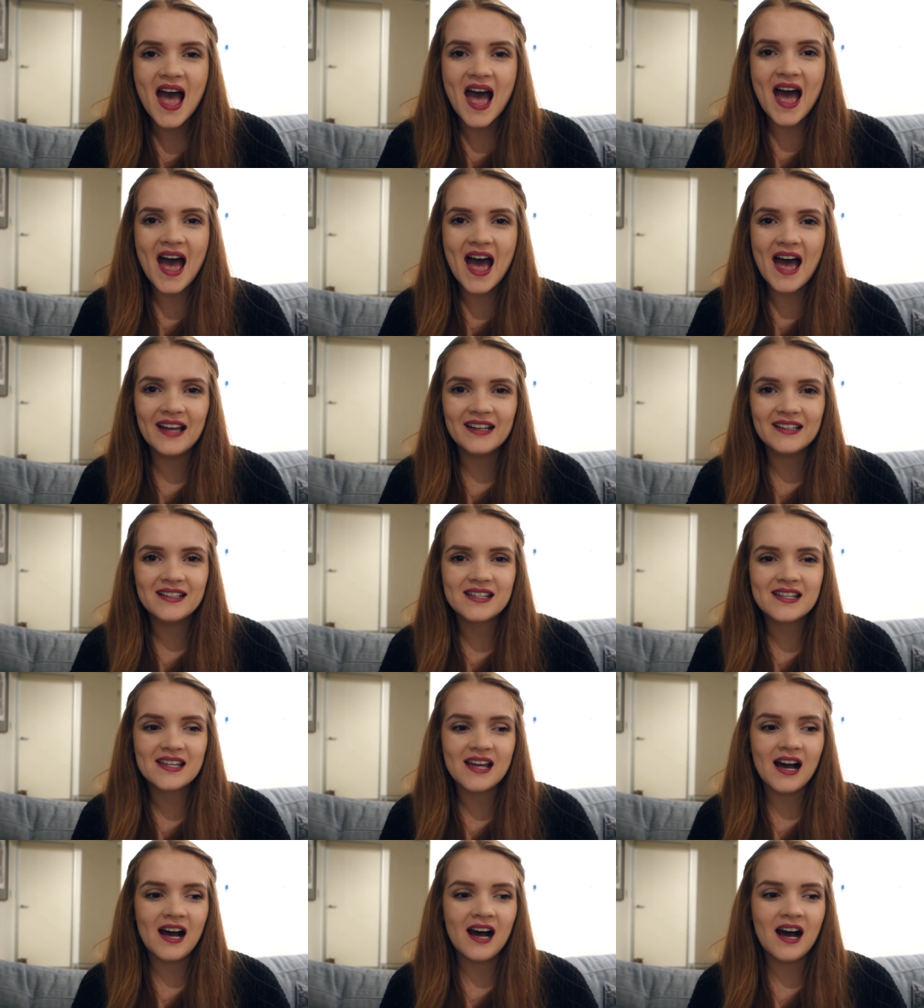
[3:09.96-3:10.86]
and
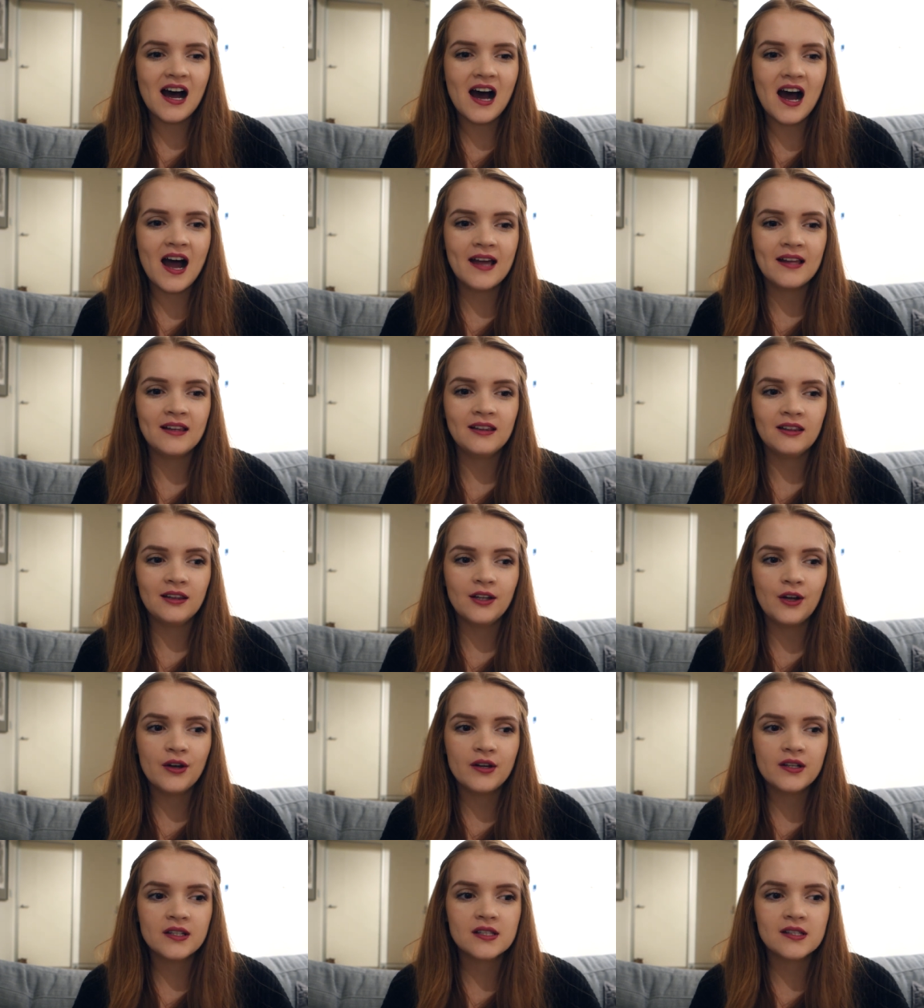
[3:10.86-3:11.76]
uh, I
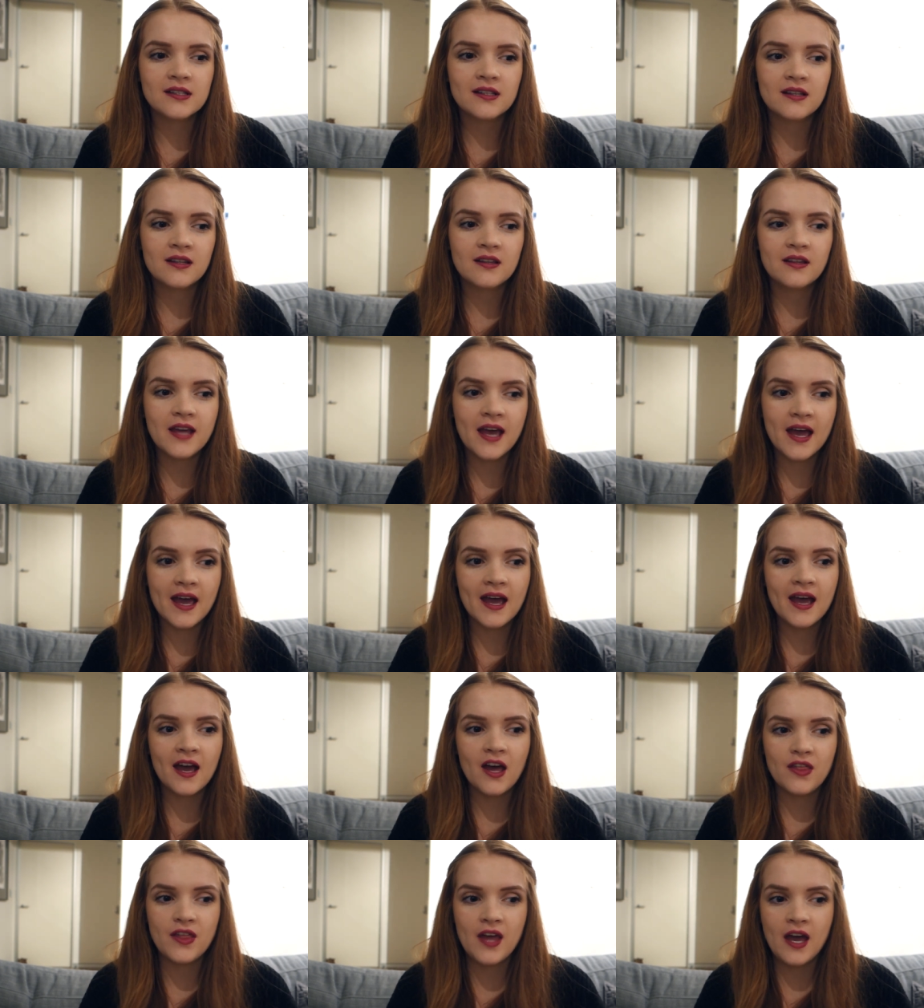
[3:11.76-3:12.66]
learned
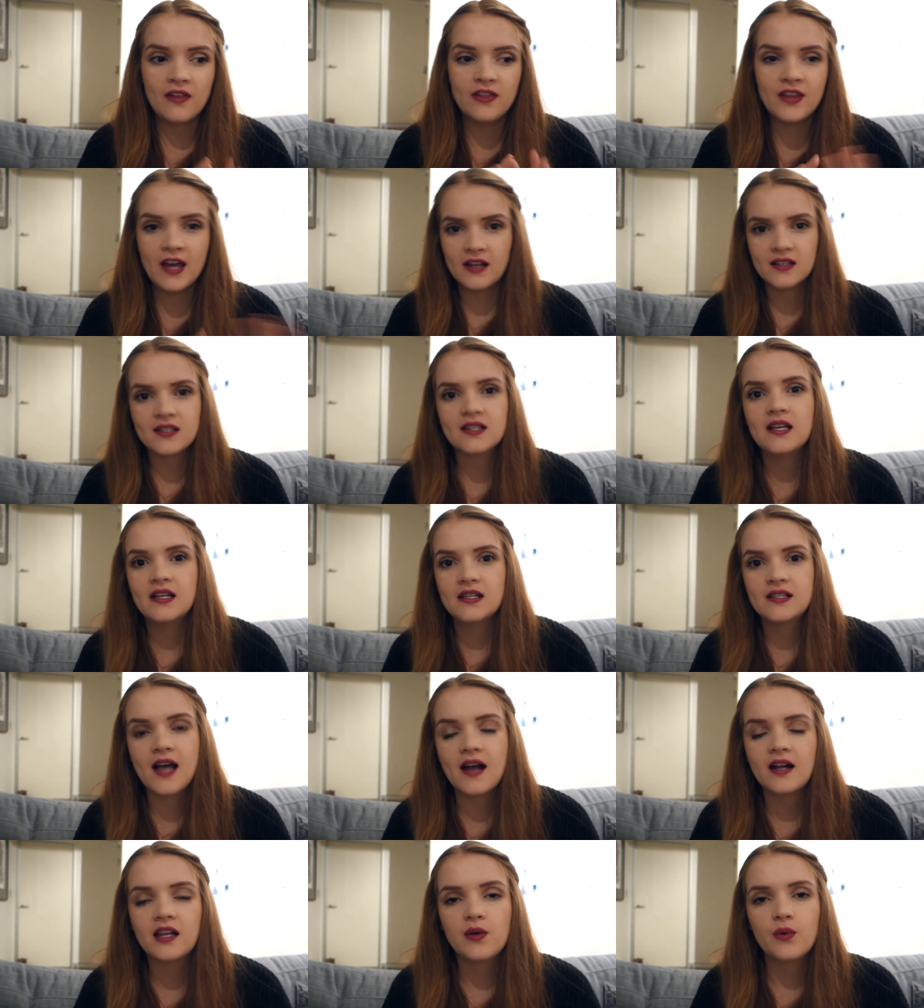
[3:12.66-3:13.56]
there that that's
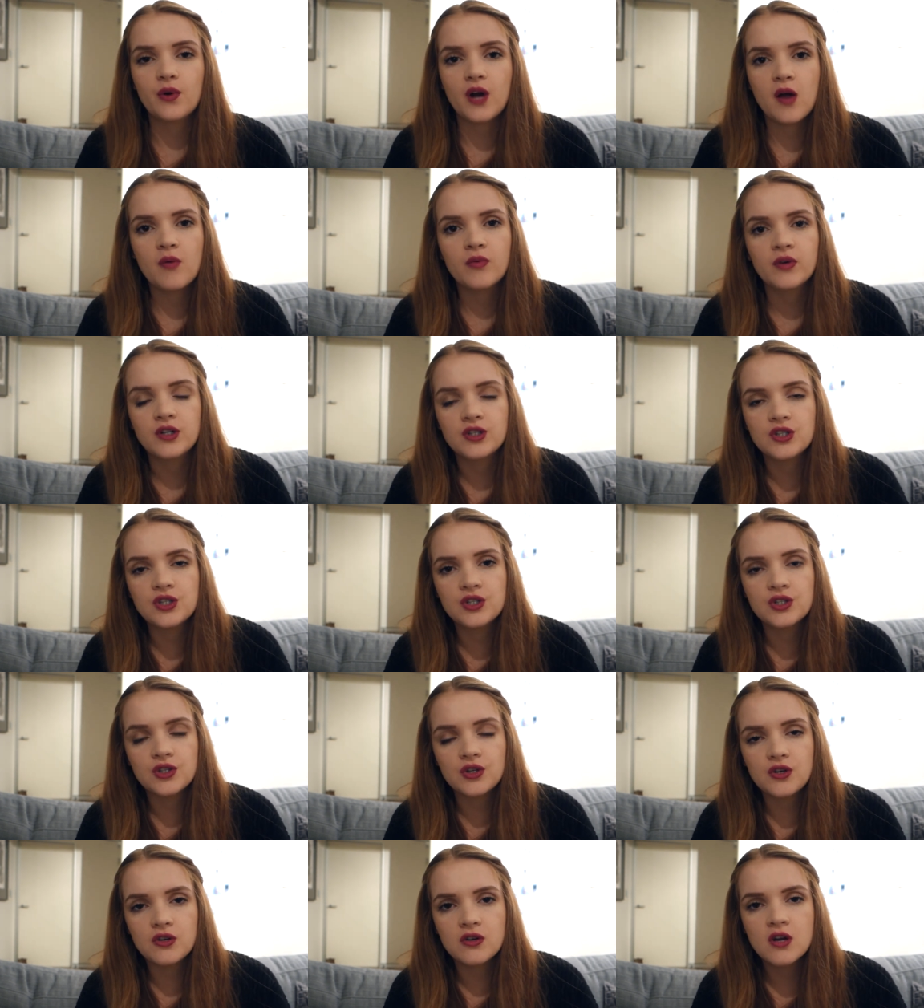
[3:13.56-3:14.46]
exactly what I wanted to
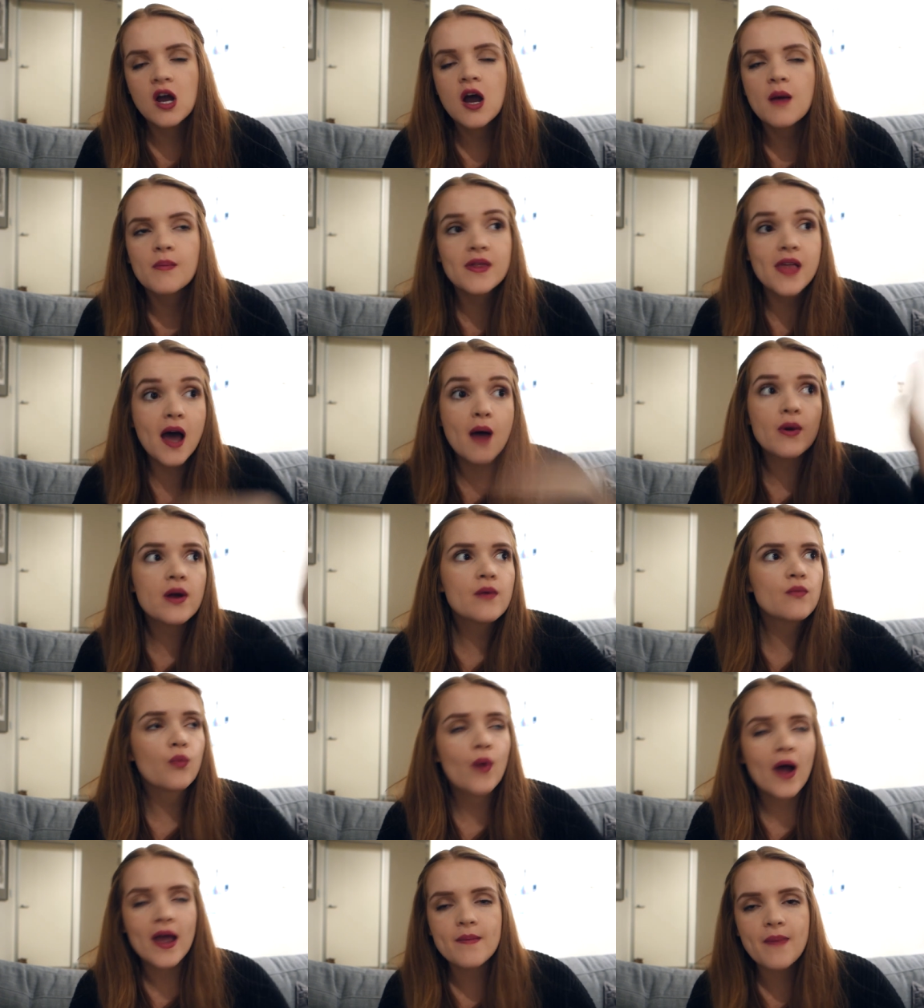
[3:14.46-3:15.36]
do. But that
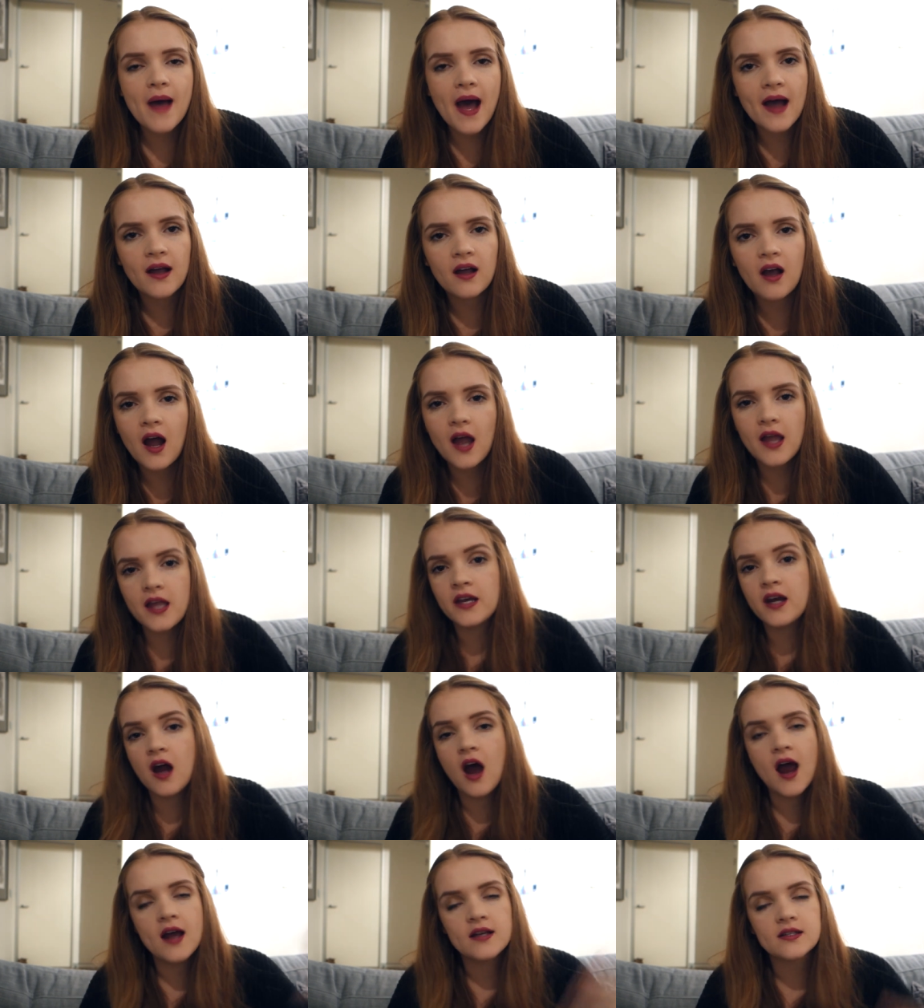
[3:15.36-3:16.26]
went way back in
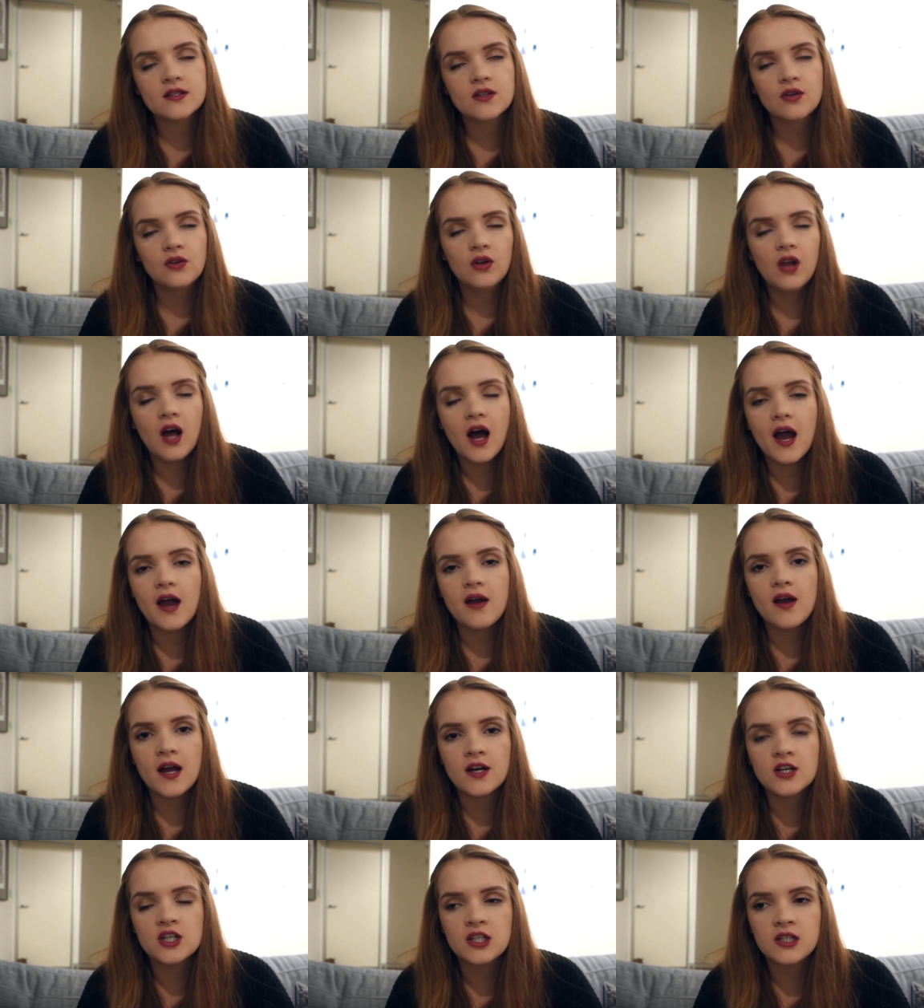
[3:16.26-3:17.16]
high school. I
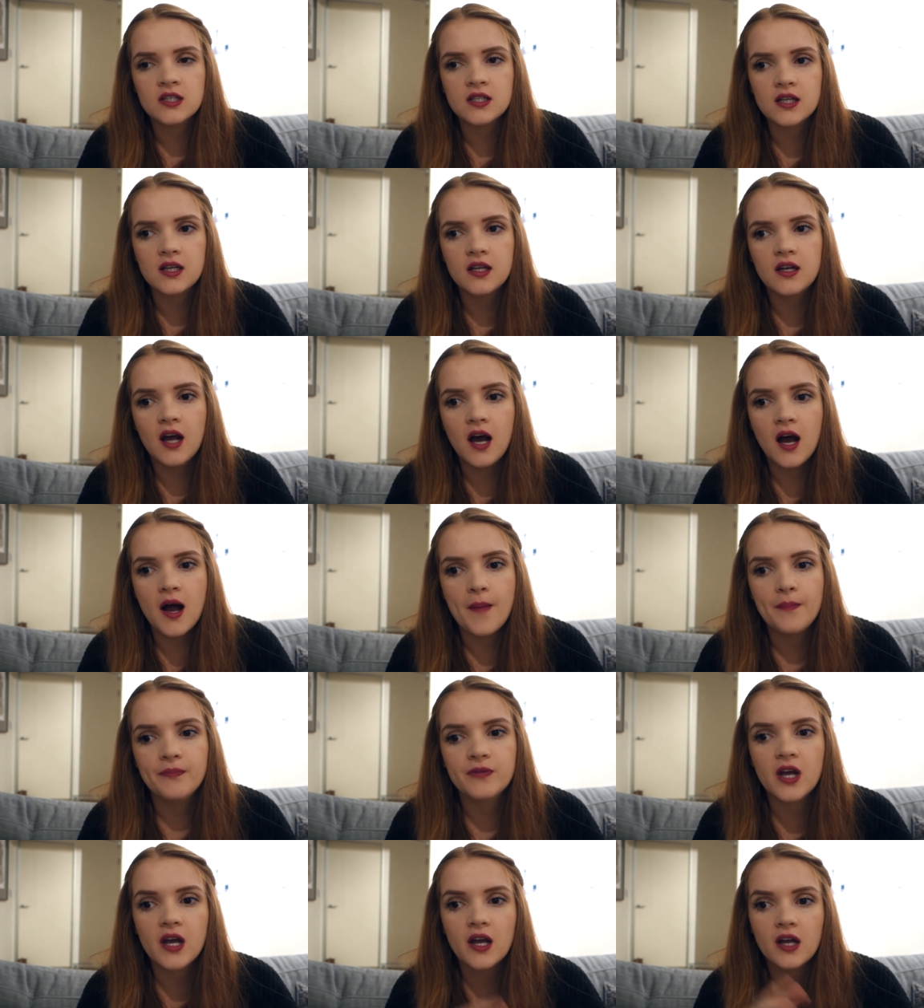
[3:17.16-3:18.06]
actually did
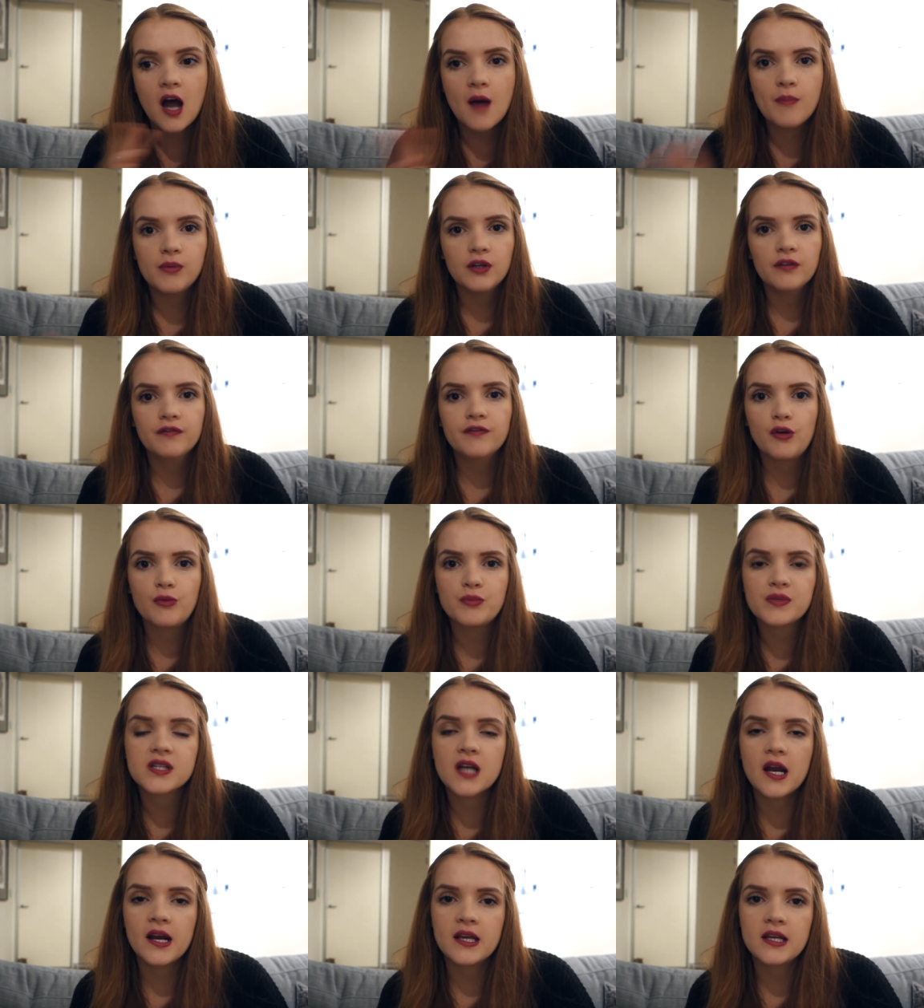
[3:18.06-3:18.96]
um, a couple of film
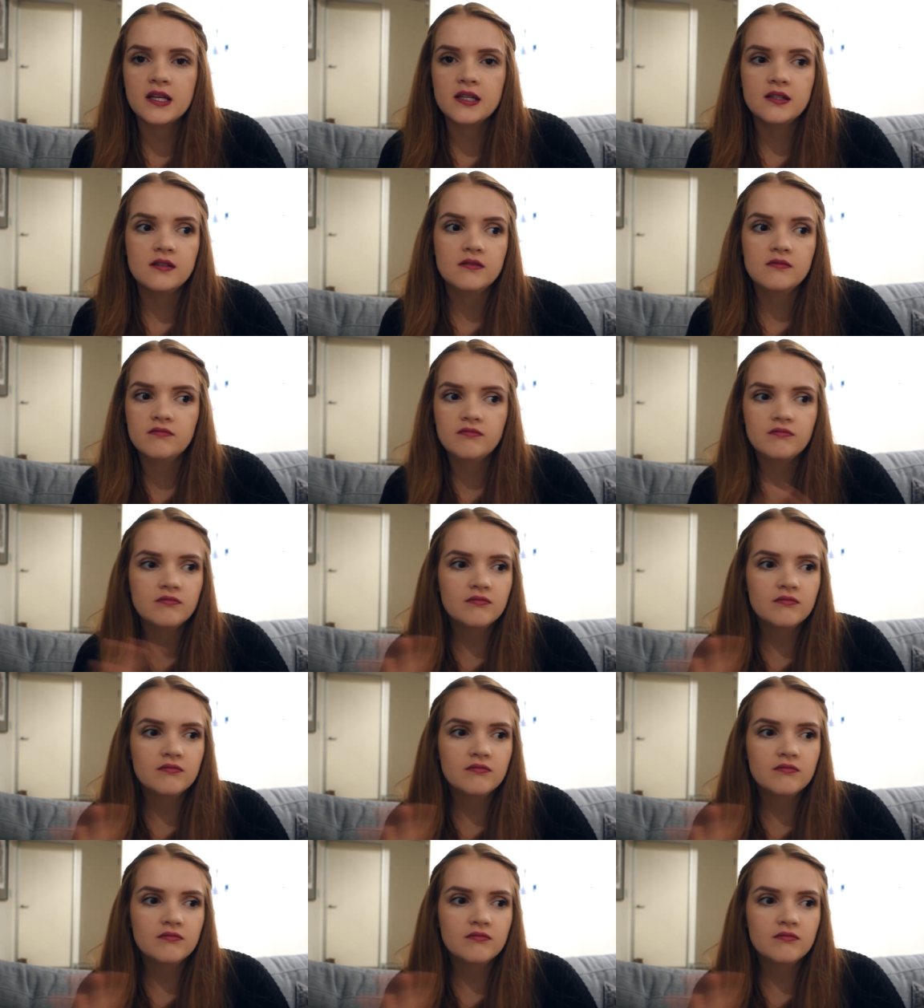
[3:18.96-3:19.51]
study